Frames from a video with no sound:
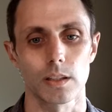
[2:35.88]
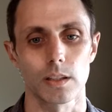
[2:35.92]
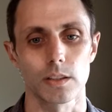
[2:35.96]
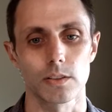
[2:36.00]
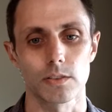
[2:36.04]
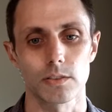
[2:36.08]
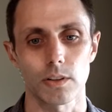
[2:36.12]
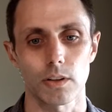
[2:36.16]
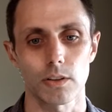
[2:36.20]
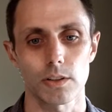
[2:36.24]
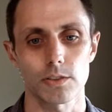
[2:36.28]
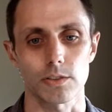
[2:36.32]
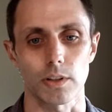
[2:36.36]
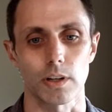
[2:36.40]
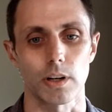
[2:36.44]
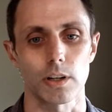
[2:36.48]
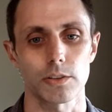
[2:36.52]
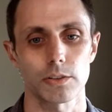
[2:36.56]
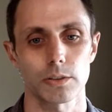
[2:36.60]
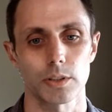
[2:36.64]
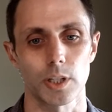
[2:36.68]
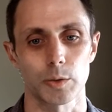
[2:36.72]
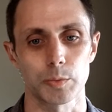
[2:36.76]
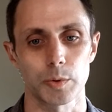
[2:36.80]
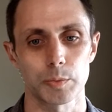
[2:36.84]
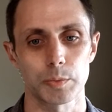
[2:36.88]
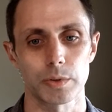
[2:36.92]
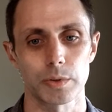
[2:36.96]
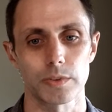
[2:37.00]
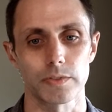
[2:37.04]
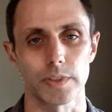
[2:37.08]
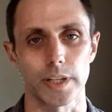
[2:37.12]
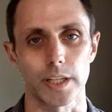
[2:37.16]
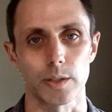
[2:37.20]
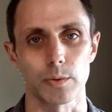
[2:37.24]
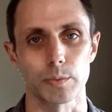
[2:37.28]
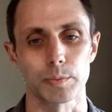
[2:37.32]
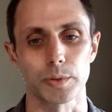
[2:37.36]
The installers also help to
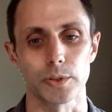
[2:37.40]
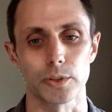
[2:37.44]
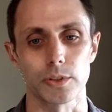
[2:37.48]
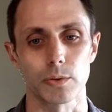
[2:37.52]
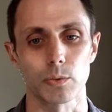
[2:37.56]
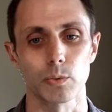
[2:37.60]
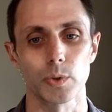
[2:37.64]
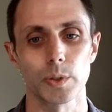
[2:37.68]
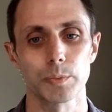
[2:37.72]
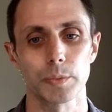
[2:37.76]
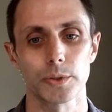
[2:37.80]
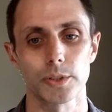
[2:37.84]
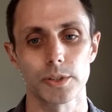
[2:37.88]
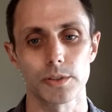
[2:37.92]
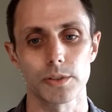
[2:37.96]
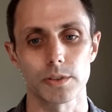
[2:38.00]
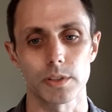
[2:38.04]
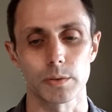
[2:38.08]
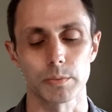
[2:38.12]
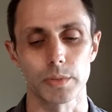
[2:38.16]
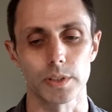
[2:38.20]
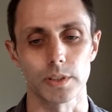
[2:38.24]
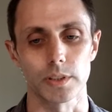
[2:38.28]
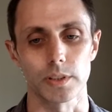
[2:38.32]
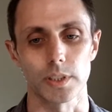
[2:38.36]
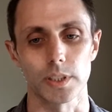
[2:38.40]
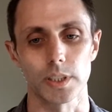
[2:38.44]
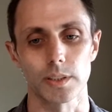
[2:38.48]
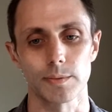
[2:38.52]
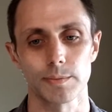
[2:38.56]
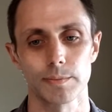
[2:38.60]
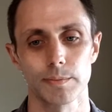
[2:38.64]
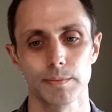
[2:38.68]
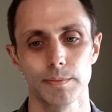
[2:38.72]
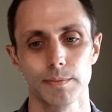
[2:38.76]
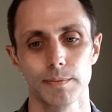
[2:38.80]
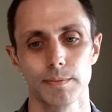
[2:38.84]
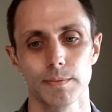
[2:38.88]
provide reproducibility.
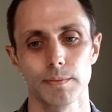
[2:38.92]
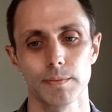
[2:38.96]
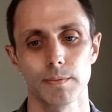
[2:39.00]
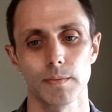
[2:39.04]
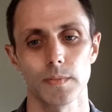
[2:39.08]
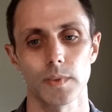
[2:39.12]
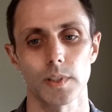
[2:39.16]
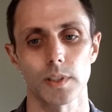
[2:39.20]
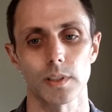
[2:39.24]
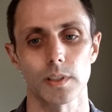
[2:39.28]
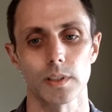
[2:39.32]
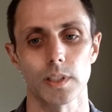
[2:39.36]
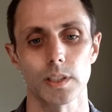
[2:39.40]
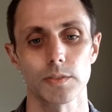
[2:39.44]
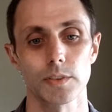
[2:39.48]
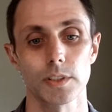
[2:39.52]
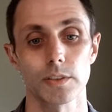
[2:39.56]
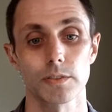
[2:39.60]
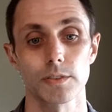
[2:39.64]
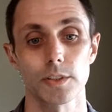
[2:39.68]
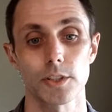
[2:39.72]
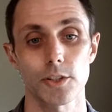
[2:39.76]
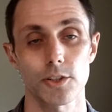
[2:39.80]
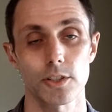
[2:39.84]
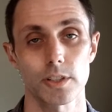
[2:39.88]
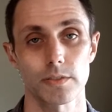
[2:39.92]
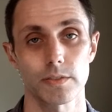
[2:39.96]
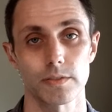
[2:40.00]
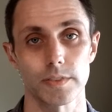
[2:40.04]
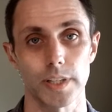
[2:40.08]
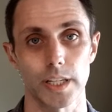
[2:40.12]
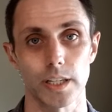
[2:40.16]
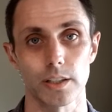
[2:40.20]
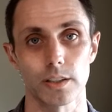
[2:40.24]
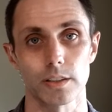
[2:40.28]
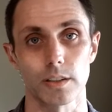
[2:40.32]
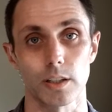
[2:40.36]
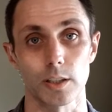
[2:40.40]
Given a version of
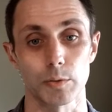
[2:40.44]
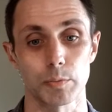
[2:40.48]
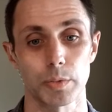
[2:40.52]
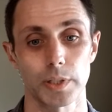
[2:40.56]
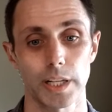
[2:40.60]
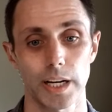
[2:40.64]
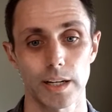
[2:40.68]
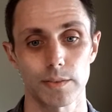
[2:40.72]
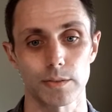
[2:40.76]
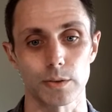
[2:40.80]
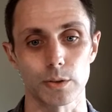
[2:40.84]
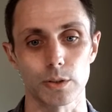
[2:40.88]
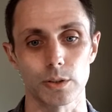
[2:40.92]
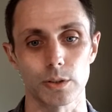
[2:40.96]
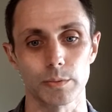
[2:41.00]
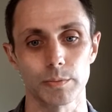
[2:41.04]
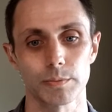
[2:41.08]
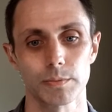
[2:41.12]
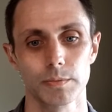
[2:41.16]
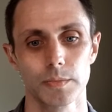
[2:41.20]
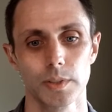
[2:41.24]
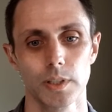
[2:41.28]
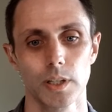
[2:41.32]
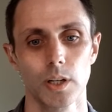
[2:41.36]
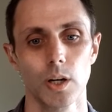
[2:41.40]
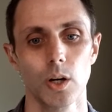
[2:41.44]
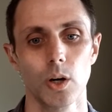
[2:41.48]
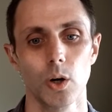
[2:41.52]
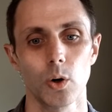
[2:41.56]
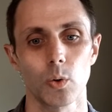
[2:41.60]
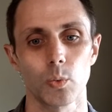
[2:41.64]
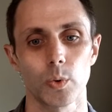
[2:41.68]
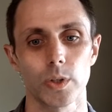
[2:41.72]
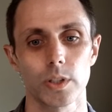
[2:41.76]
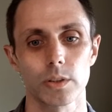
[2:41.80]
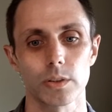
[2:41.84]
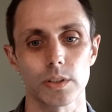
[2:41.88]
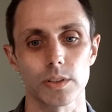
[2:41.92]
Vagrant on a platform,
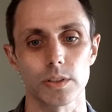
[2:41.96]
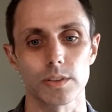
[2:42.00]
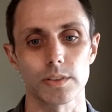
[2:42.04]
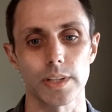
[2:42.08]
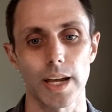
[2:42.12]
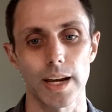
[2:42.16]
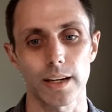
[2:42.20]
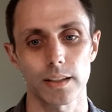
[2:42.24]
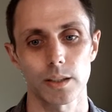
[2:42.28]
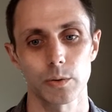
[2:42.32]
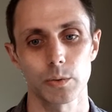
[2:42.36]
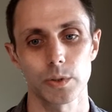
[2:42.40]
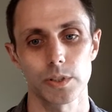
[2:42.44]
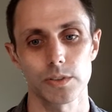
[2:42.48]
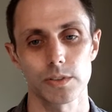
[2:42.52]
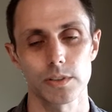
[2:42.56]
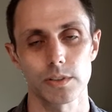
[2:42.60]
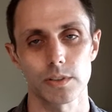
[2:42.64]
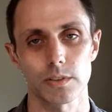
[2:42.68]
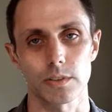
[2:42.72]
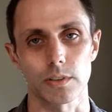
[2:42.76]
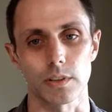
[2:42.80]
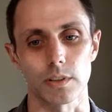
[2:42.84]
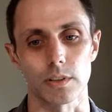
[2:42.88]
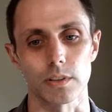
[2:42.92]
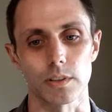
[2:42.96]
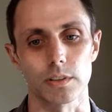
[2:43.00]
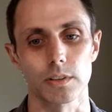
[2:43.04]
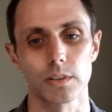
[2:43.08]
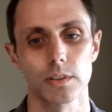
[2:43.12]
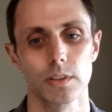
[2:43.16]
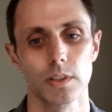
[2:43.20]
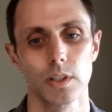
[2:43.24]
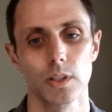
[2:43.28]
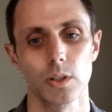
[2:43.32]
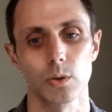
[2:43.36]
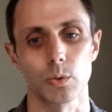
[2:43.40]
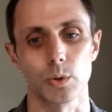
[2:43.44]
we know exactly what is installed
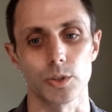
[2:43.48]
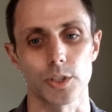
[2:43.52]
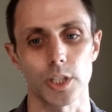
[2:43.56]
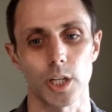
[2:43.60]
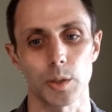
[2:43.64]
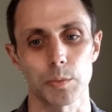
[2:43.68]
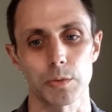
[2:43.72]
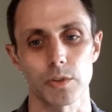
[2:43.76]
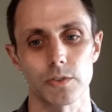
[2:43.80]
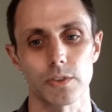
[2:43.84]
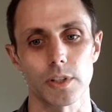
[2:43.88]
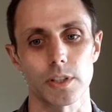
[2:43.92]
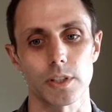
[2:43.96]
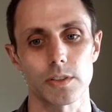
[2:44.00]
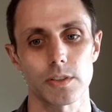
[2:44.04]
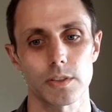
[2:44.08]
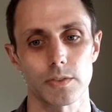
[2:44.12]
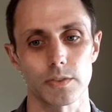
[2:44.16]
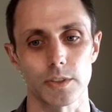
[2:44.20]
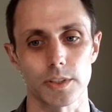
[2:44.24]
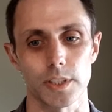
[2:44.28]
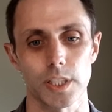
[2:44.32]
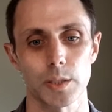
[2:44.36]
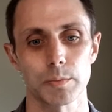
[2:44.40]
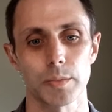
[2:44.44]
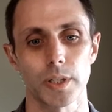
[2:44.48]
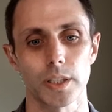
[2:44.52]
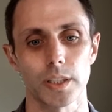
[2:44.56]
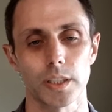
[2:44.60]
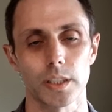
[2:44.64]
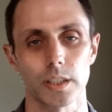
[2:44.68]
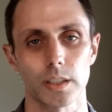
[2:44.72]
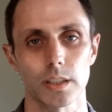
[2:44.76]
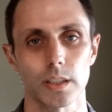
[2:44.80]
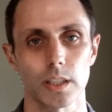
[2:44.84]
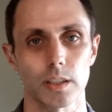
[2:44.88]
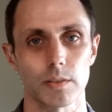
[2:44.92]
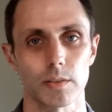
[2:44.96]
which helps us for
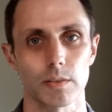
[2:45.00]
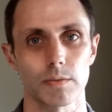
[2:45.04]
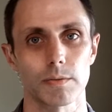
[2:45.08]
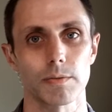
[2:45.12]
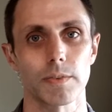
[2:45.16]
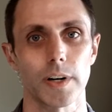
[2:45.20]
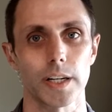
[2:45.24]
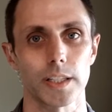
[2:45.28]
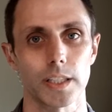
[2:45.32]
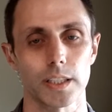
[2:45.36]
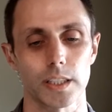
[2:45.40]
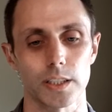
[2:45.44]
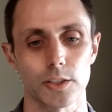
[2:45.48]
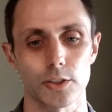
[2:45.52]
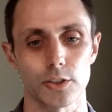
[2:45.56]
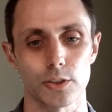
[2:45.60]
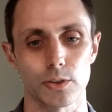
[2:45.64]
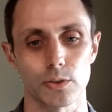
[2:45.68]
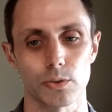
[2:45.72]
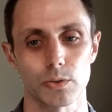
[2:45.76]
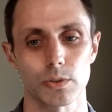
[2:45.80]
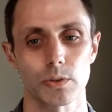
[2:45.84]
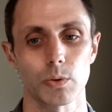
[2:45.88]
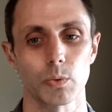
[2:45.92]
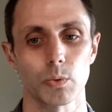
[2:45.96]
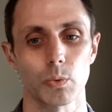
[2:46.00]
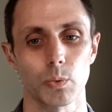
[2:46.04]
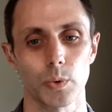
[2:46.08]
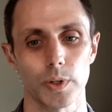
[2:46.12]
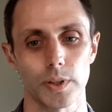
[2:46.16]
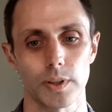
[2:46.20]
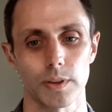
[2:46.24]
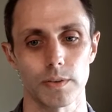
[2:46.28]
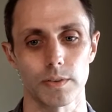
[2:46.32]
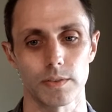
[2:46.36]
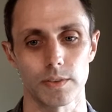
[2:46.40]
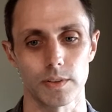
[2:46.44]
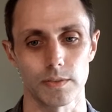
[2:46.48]
debugging and finding issues
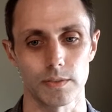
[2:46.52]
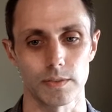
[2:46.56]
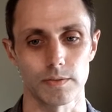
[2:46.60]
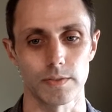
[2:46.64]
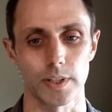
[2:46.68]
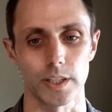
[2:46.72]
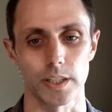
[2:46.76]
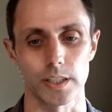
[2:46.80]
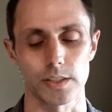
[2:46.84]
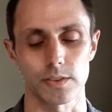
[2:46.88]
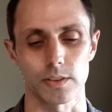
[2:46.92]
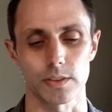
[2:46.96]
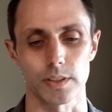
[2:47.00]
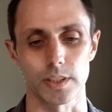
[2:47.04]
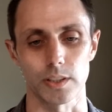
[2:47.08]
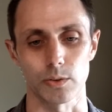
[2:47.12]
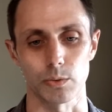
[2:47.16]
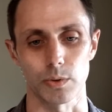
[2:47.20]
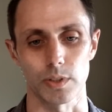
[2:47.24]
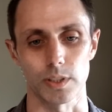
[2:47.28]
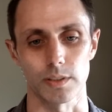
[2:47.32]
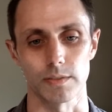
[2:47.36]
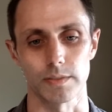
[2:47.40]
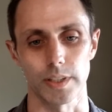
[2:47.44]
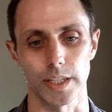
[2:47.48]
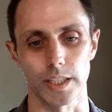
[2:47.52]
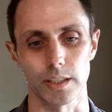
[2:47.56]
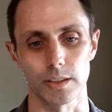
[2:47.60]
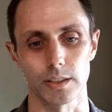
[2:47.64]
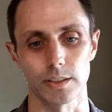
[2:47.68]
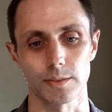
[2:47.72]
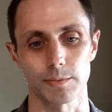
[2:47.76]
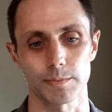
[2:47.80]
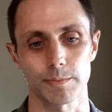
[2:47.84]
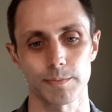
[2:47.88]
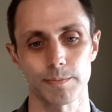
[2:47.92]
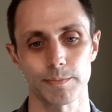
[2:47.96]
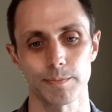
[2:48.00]
with various things within
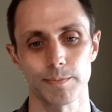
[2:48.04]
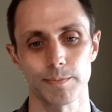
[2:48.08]
Vagrant.